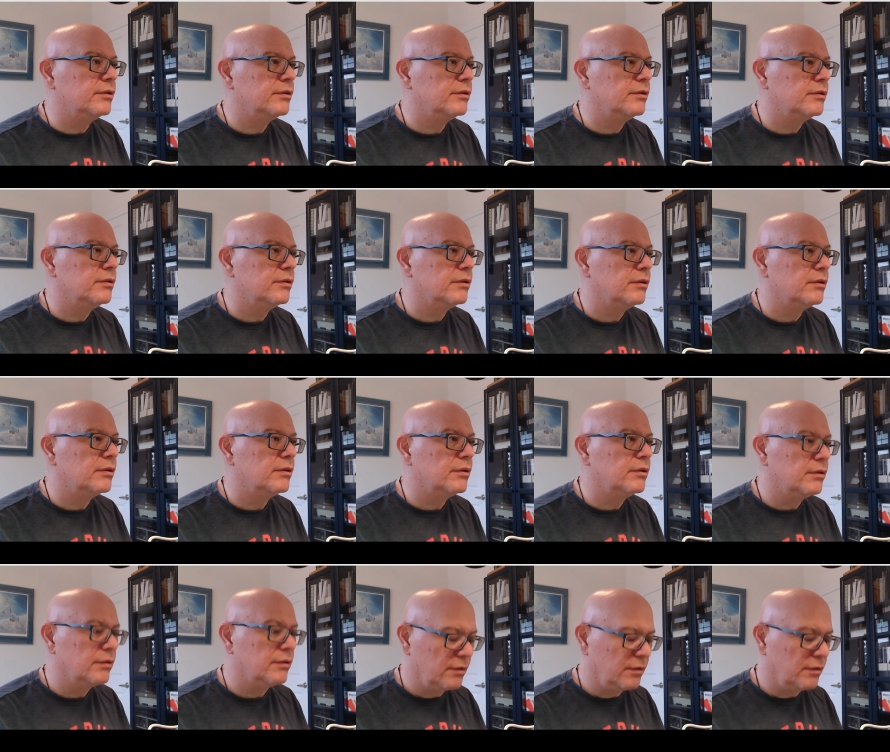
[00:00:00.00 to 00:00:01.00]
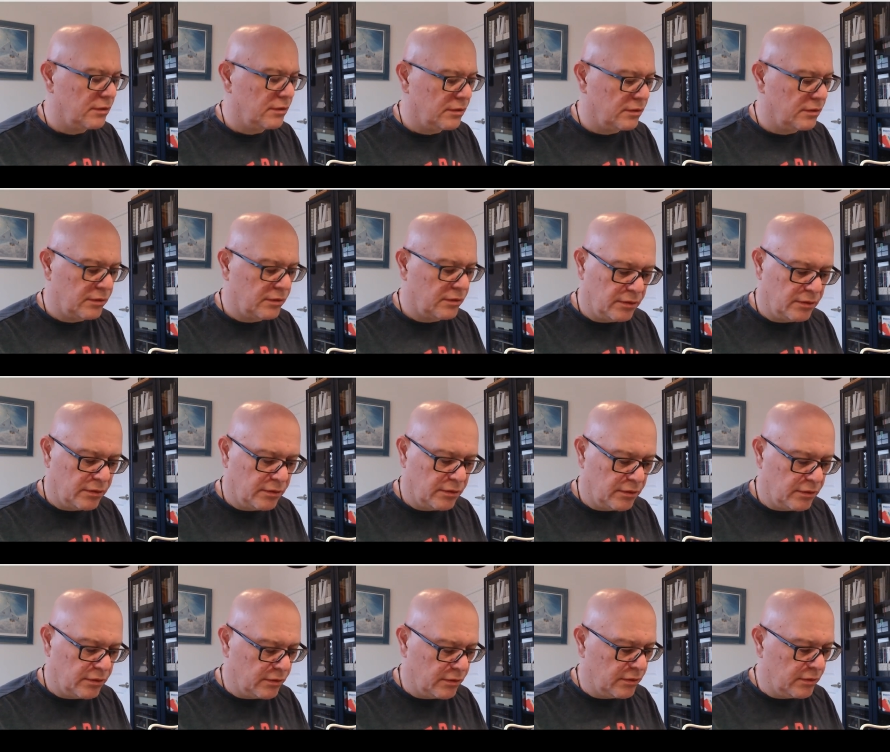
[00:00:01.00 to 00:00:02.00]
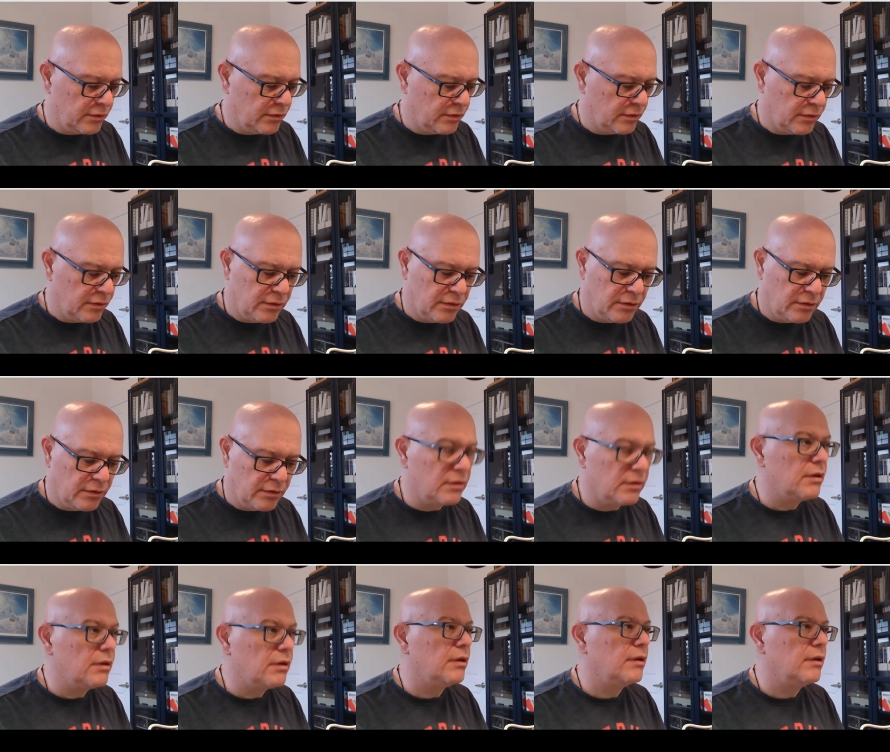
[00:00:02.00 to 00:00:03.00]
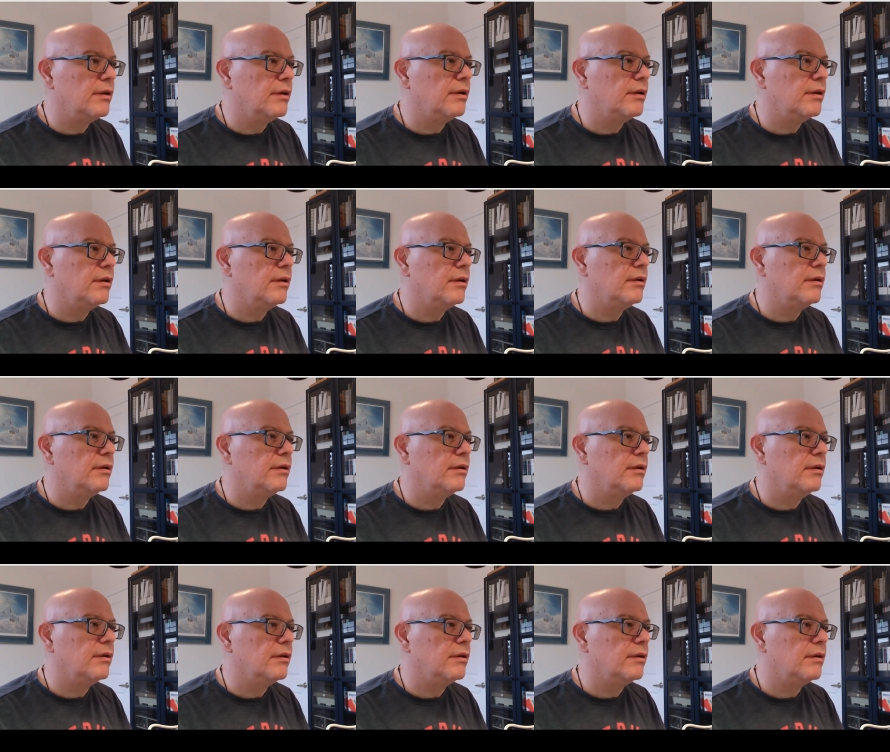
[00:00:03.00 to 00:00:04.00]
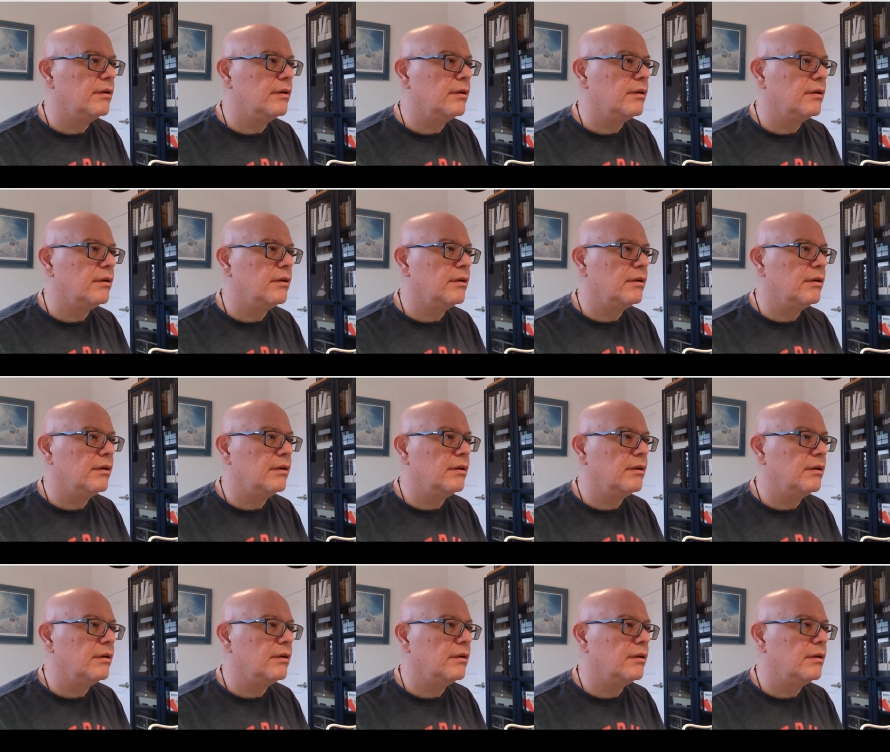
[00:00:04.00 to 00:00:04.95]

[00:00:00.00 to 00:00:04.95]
Nobody speaks.